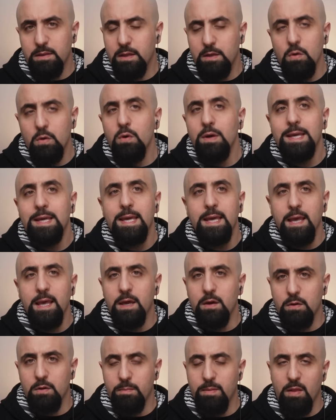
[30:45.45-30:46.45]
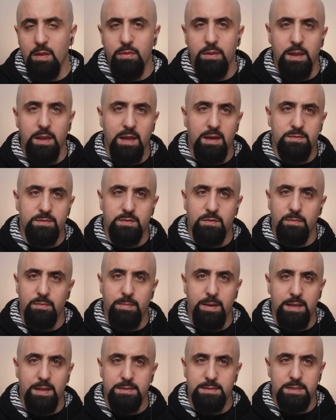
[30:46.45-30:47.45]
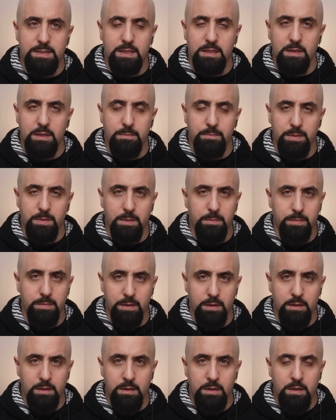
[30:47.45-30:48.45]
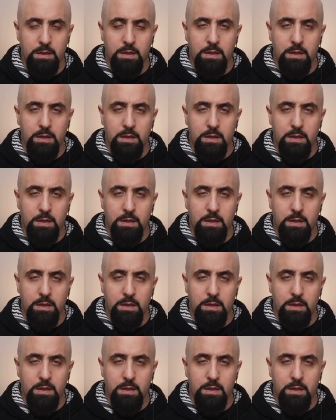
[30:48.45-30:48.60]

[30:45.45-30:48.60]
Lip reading: They don't care about the lives of the Palestinian people.